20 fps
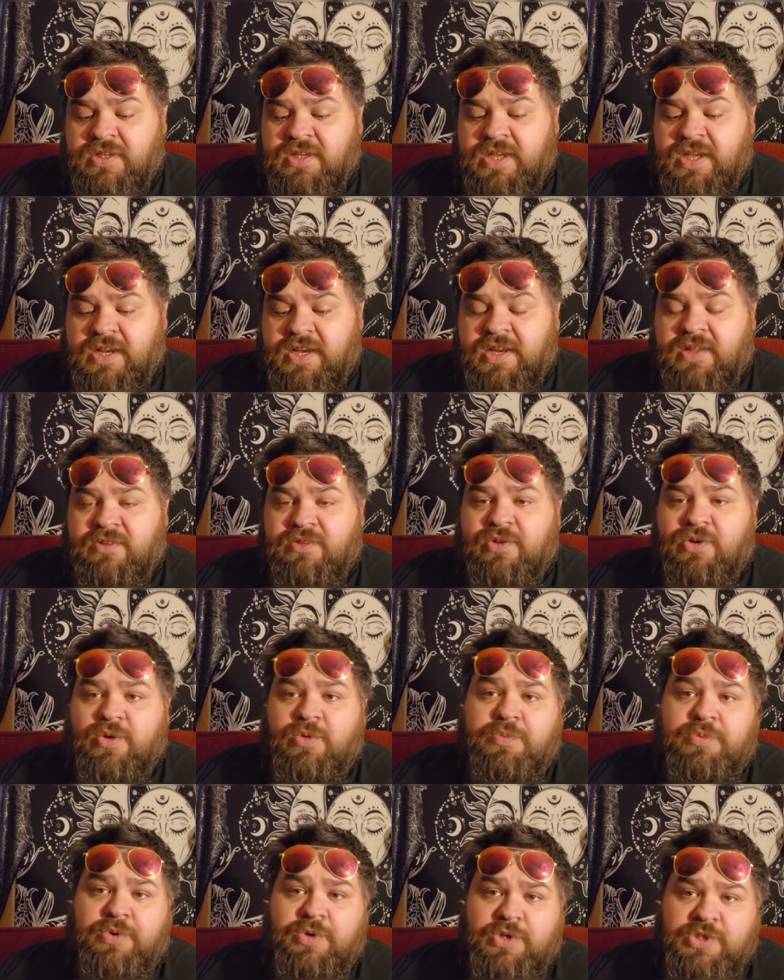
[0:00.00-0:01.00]
and a
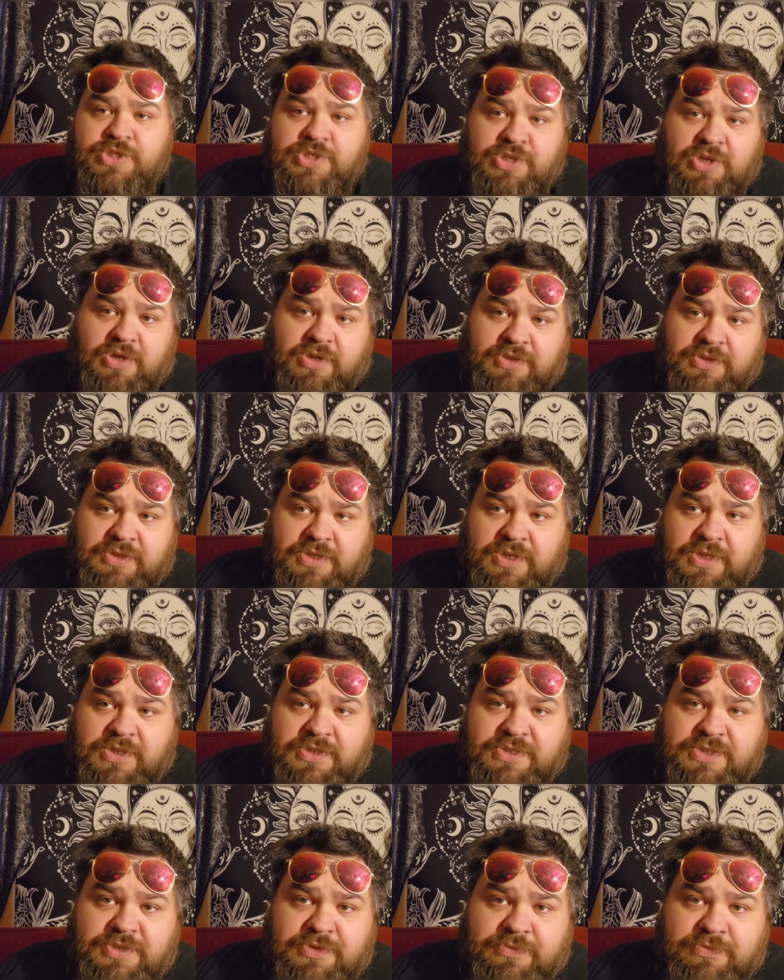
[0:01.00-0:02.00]
little push
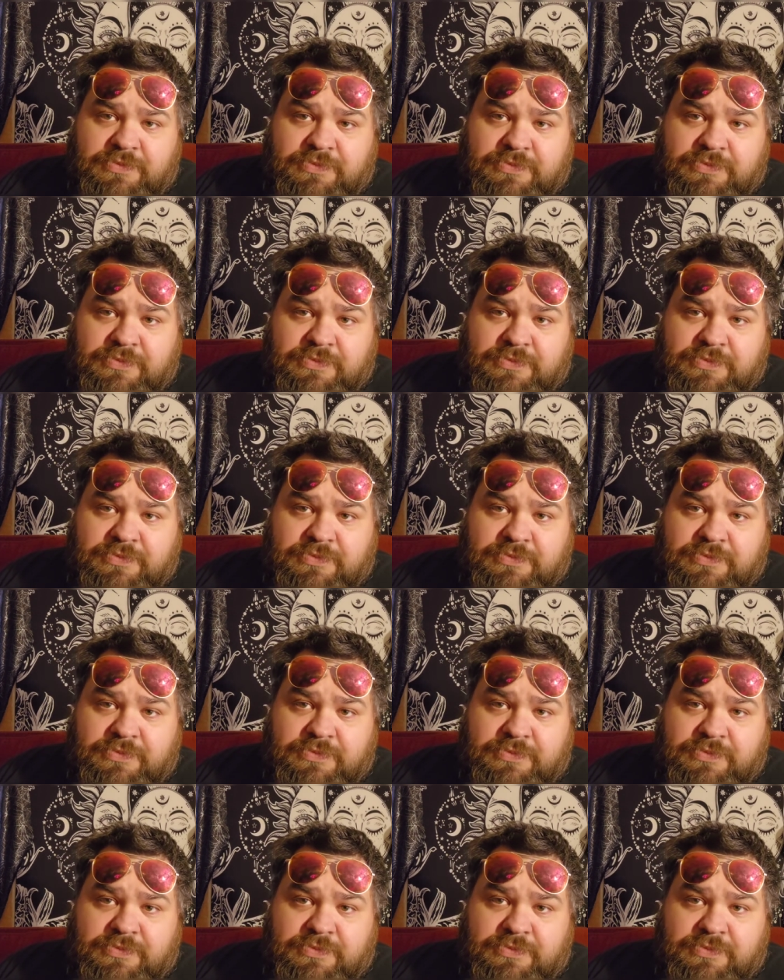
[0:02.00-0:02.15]
contest.